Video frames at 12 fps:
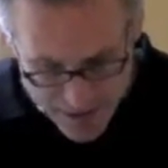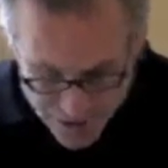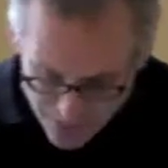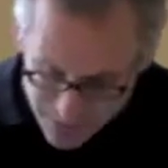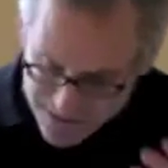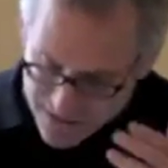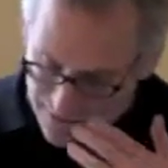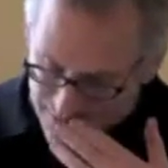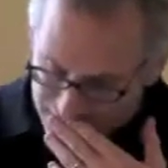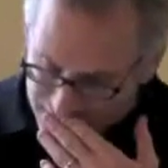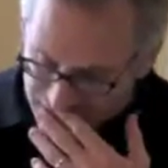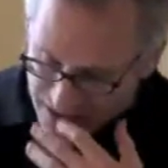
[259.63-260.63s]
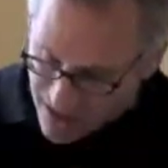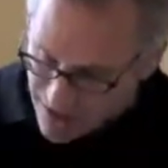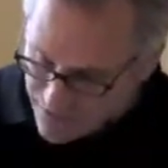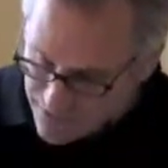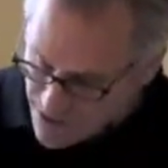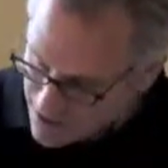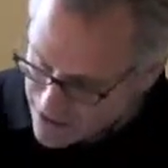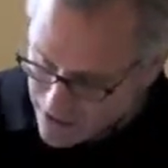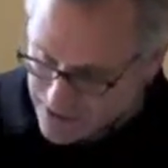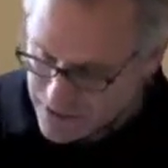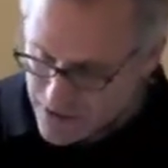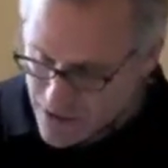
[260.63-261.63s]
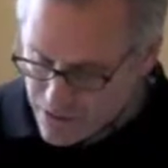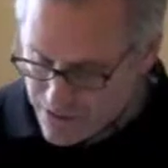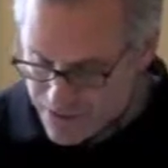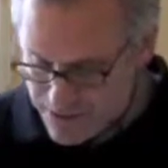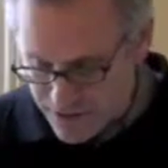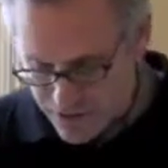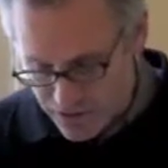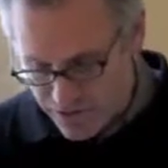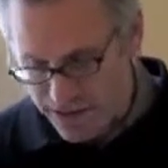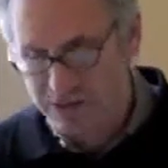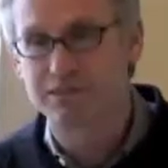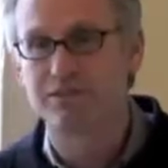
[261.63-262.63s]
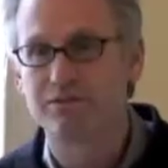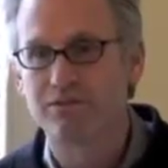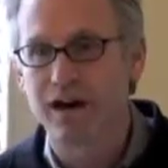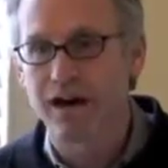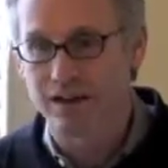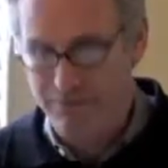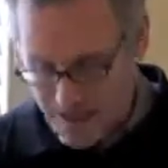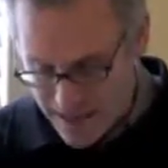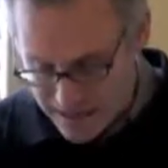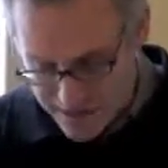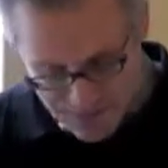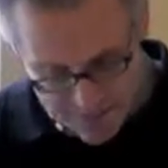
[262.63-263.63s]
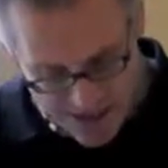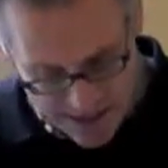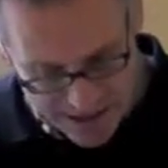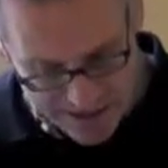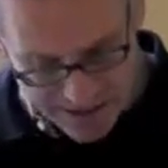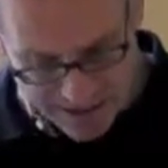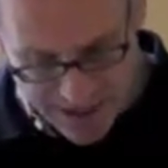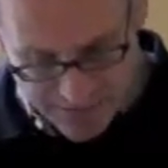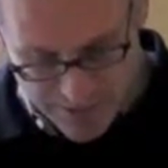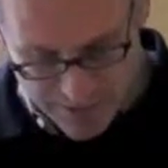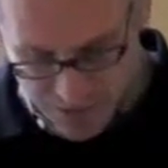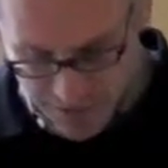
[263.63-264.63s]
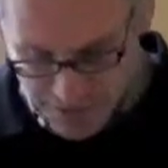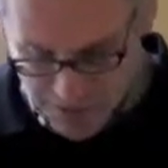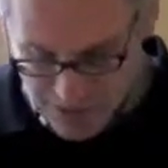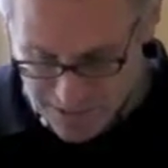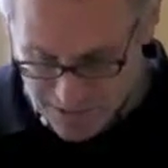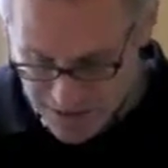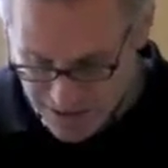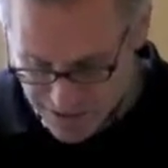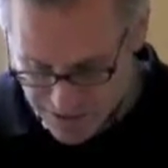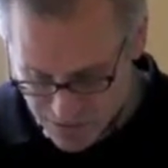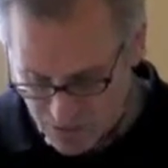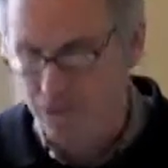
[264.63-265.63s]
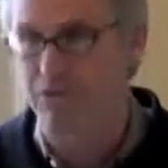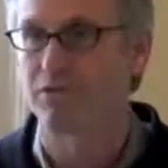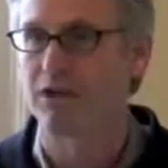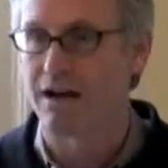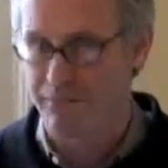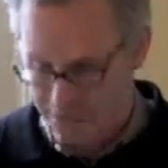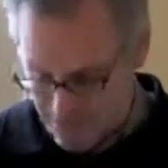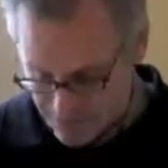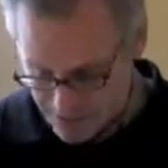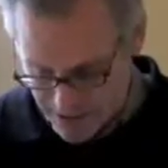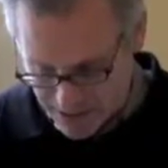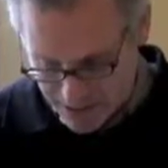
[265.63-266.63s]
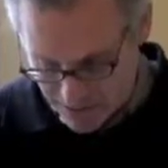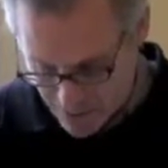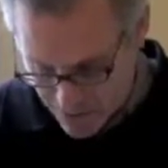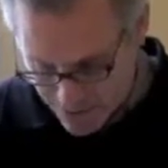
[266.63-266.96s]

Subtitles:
Starbucks' efforts have not gone unnoticed. In 2005, Essence magazine named it one of the great places to work for African American